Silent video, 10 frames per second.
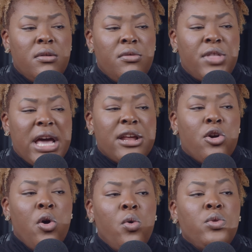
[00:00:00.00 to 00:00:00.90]
that
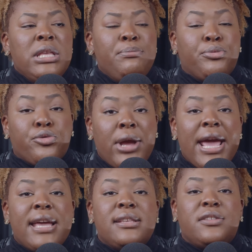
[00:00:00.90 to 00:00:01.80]
are only
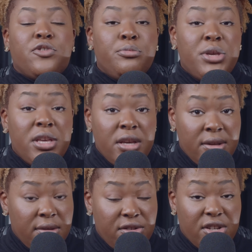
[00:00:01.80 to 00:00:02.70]
praised for being
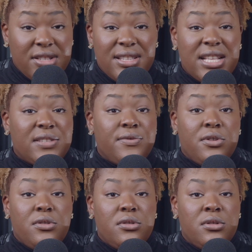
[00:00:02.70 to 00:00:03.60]

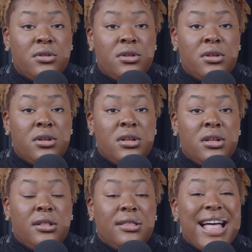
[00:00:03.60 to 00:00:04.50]
successful
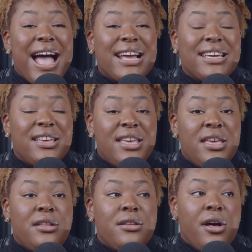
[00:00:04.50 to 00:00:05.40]
lack
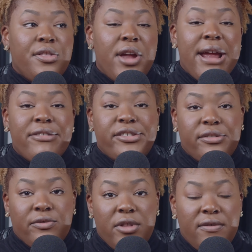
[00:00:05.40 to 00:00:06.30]
in other areas
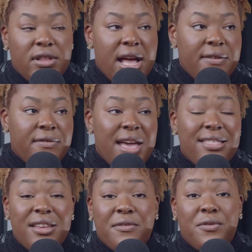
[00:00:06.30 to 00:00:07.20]
of, of life
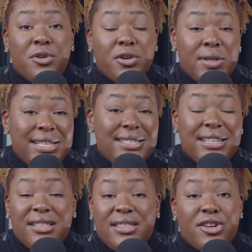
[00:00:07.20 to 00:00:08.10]
and therefore
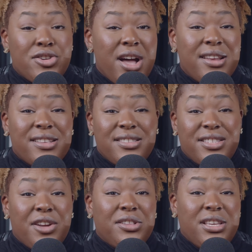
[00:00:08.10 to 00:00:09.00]
holistically they're not
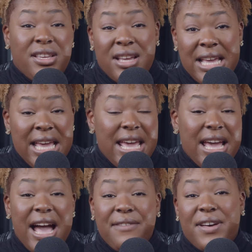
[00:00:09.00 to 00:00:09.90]
necessarily a
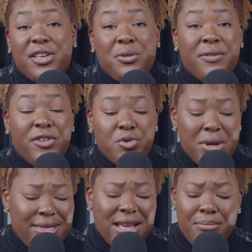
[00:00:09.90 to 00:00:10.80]
high value
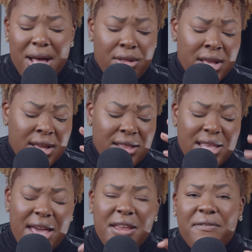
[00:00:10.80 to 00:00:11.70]
individual i think about
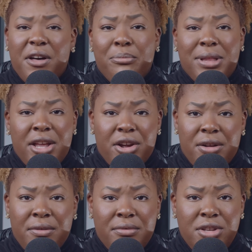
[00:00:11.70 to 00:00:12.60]
the nfl
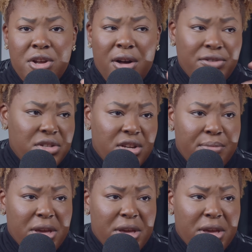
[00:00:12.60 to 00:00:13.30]
player you know obviously get,